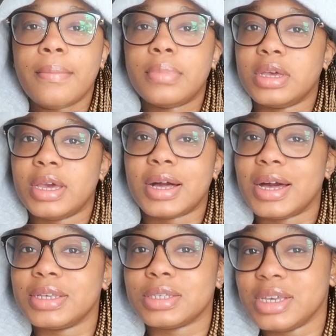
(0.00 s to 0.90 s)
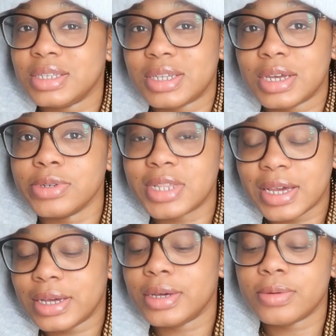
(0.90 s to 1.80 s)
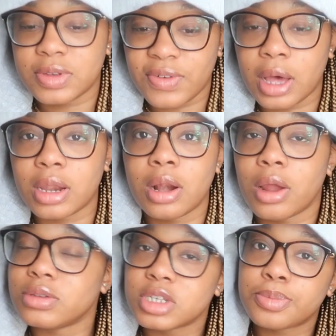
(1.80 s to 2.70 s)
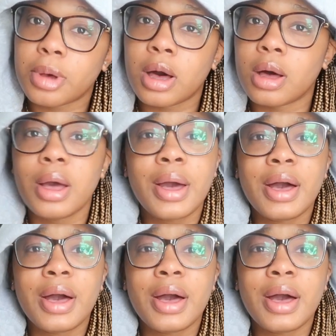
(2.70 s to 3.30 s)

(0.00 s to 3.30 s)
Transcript: but yeah guys yesterday was lit it was fun lotus bar